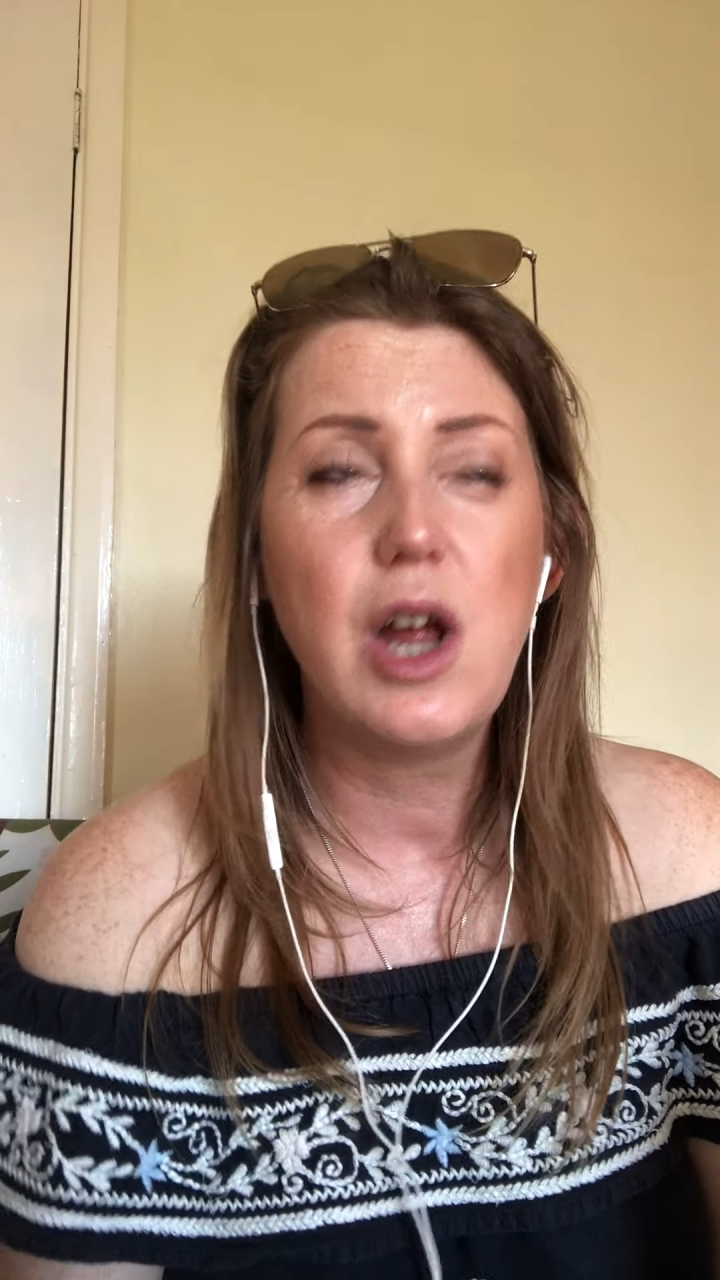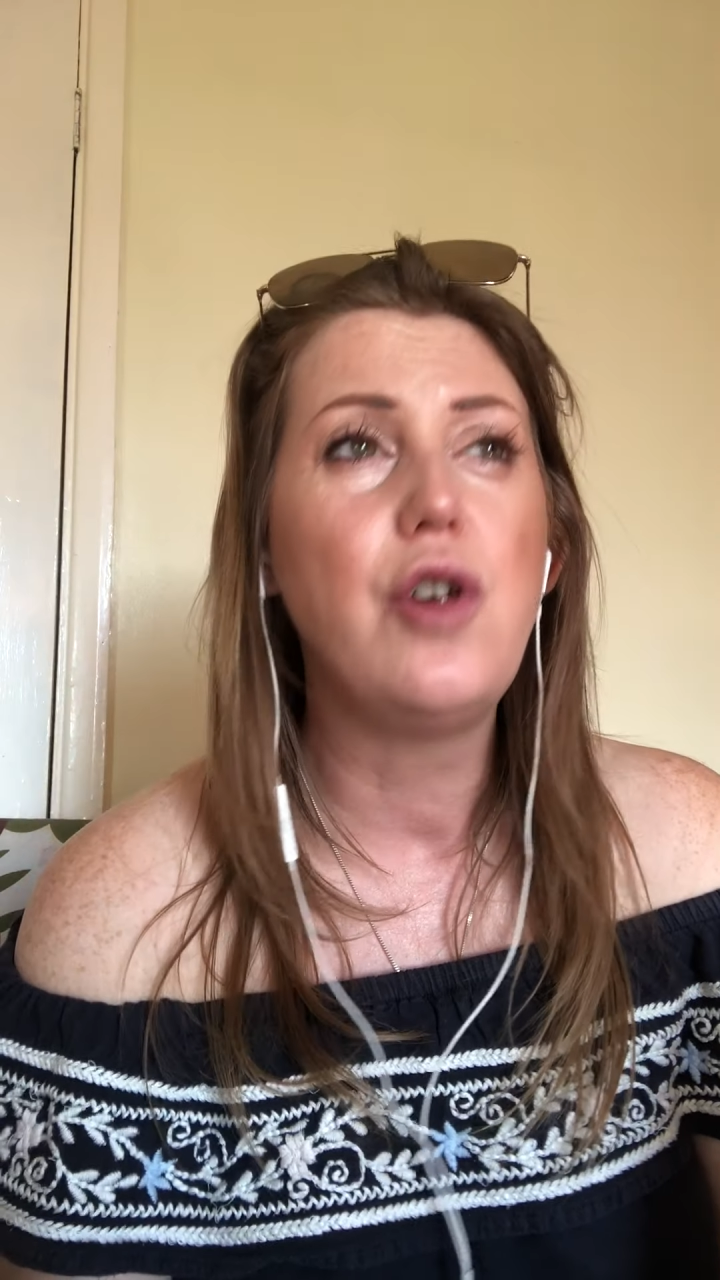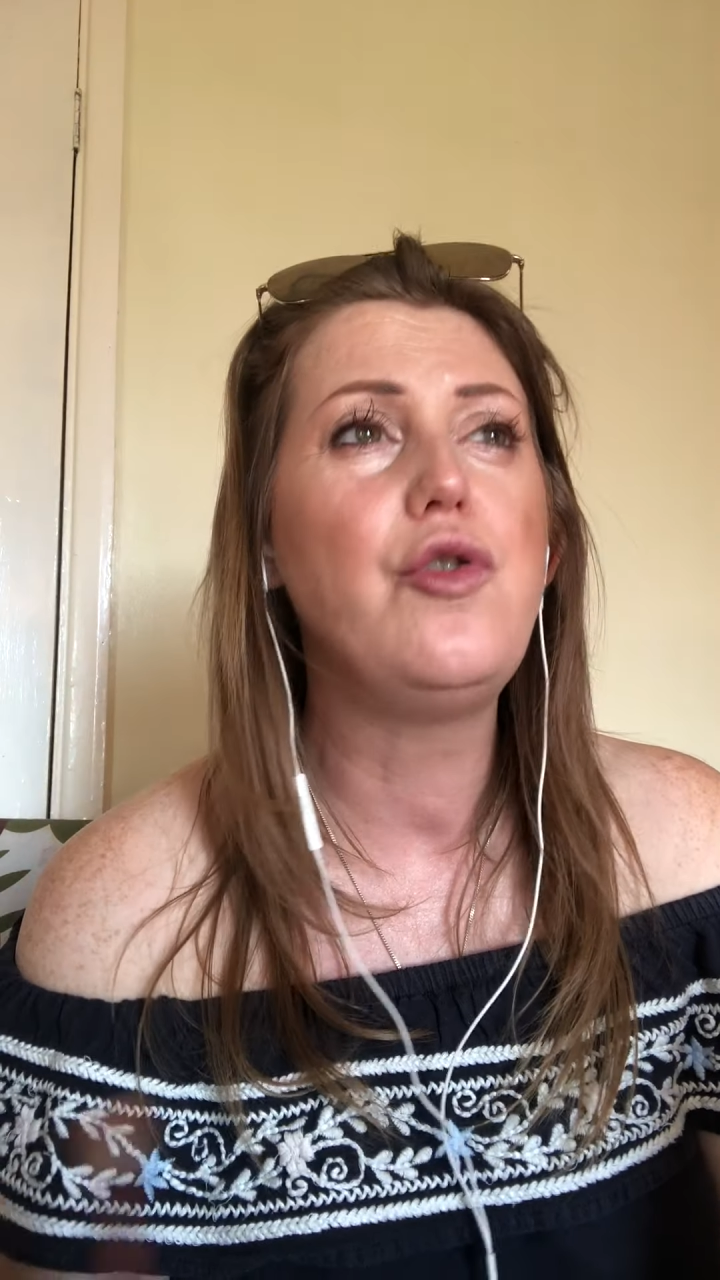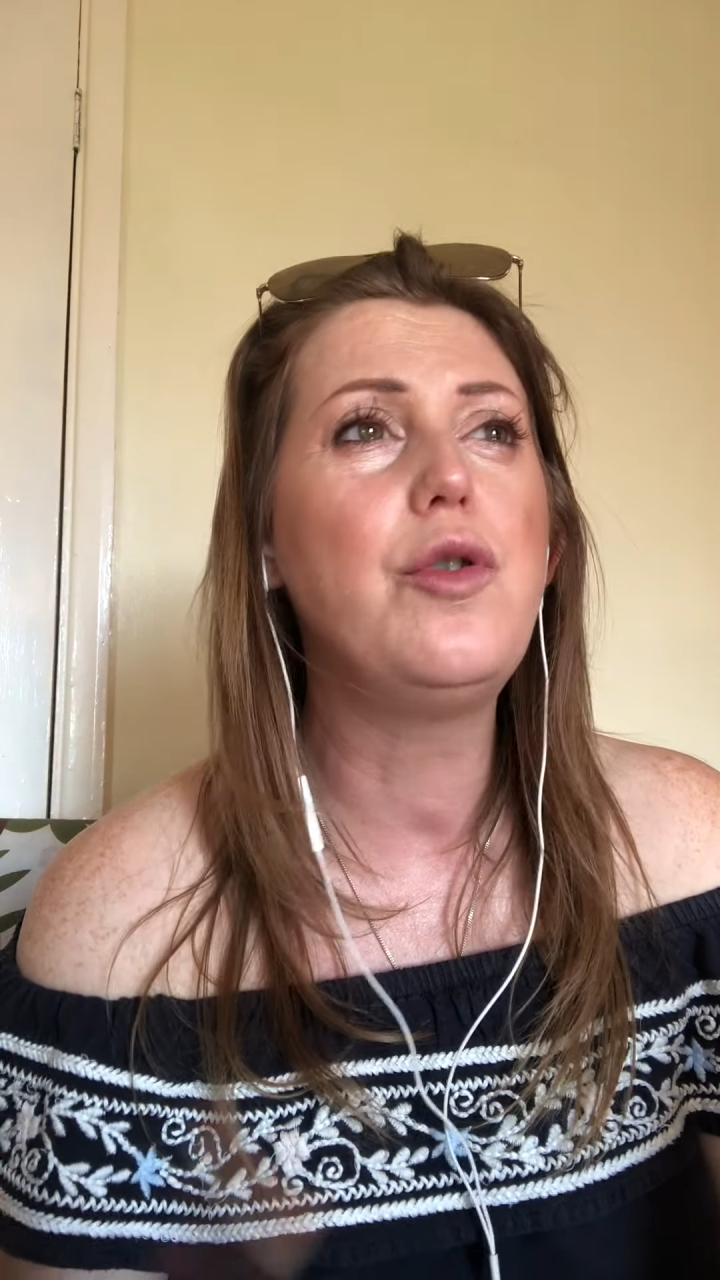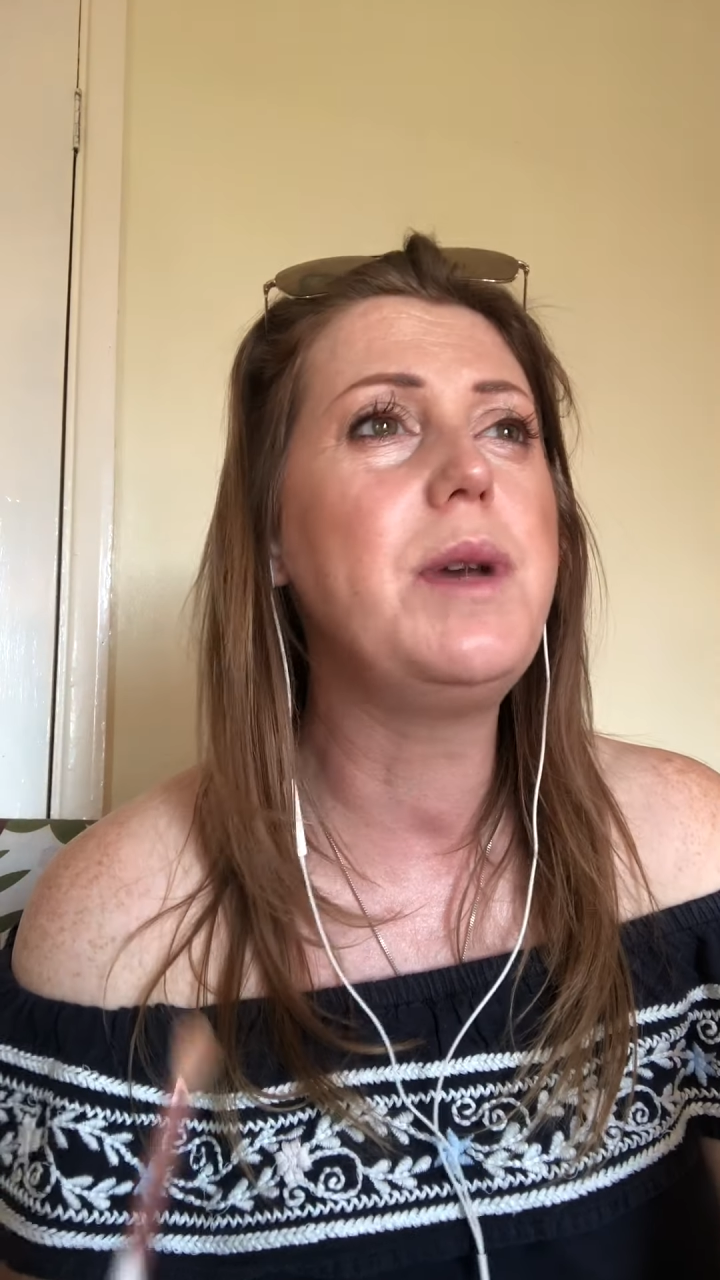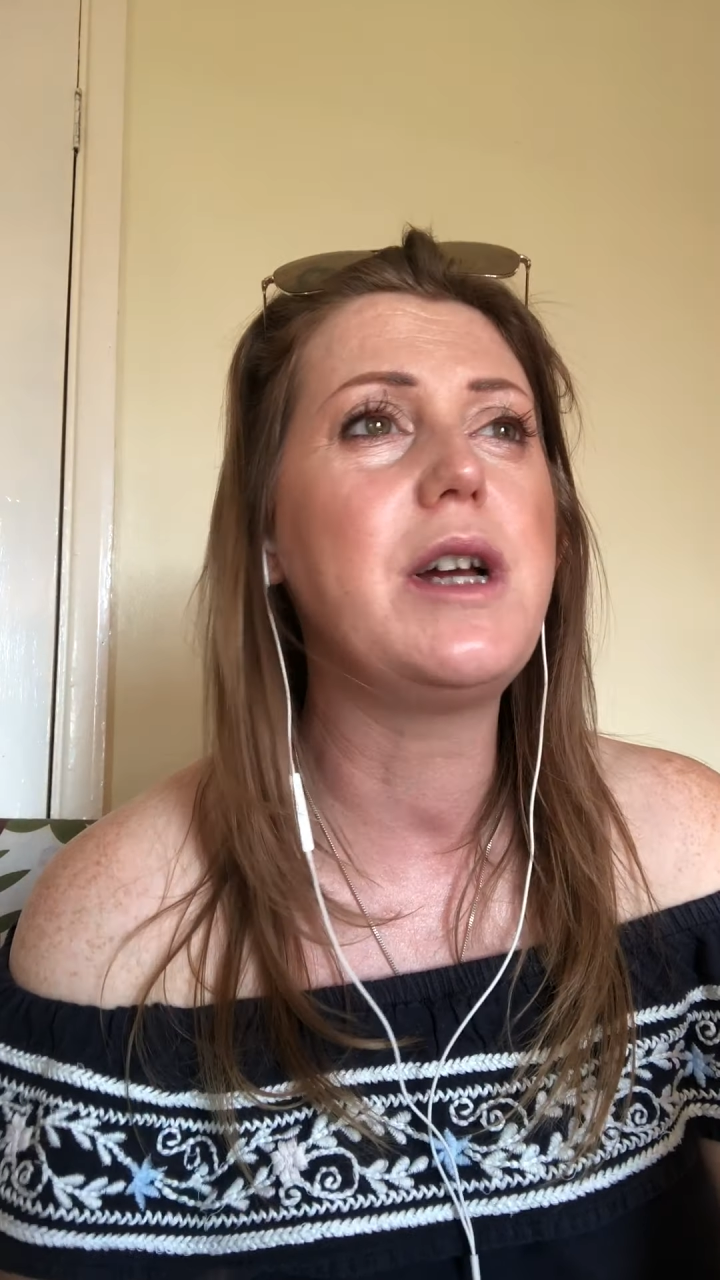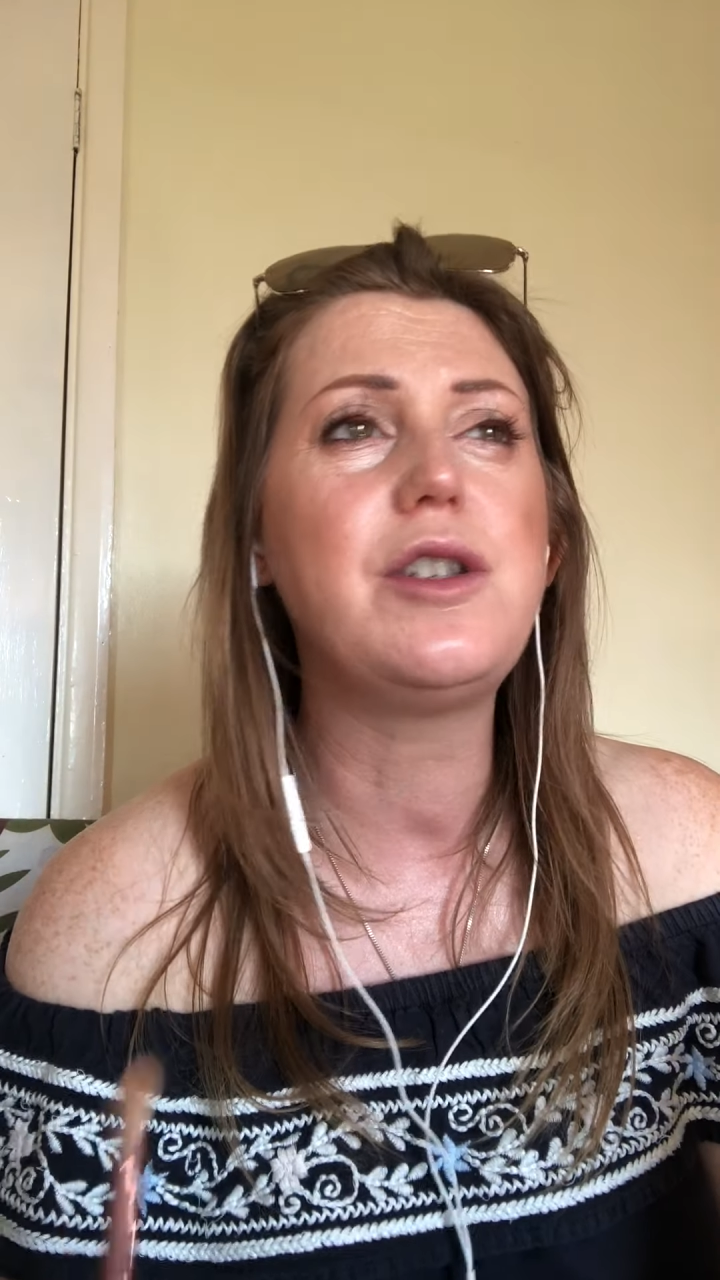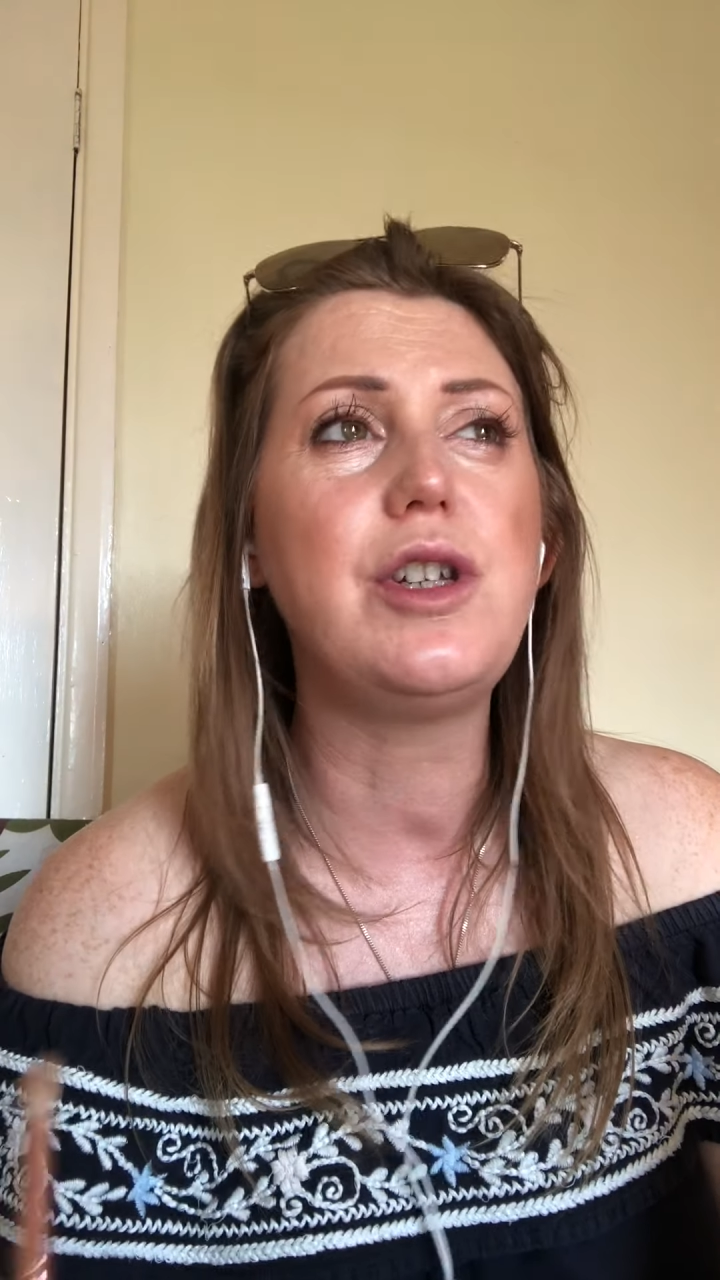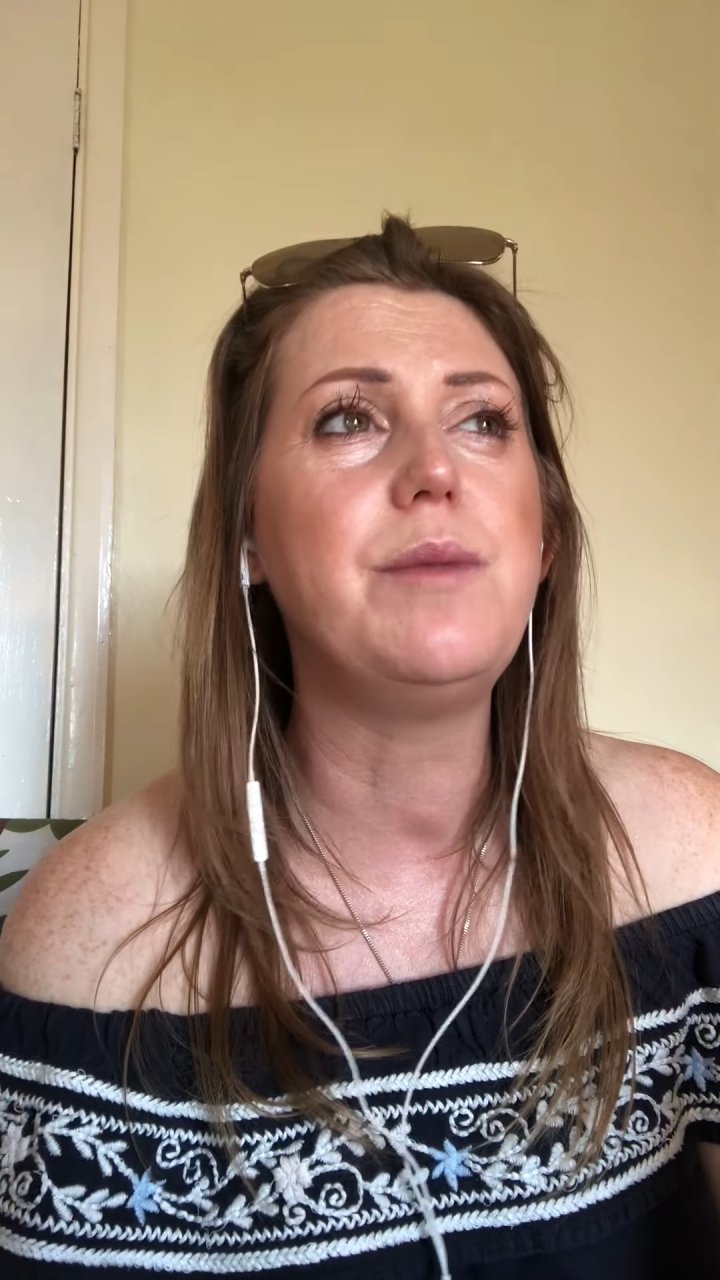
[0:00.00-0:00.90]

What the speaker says: Normally I'd do